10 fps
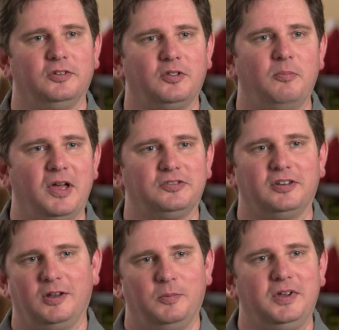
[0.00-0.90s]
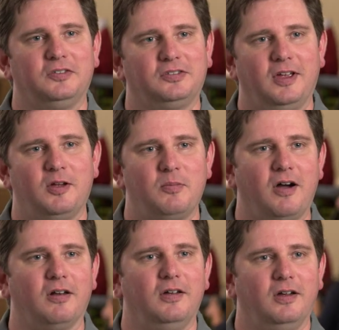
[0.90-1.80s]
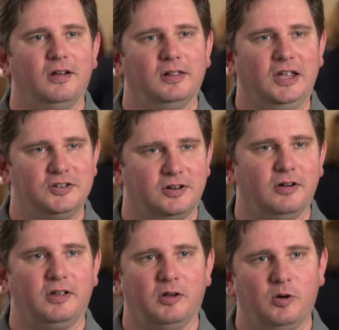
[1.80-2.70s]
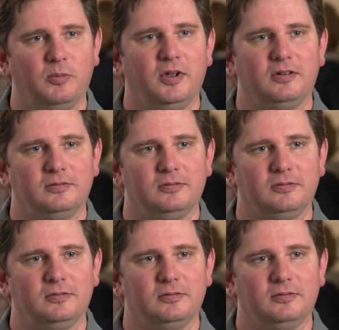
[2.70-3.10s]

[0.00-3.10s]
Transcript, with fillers: is the best thing that we can say about uh, laser coding equipment.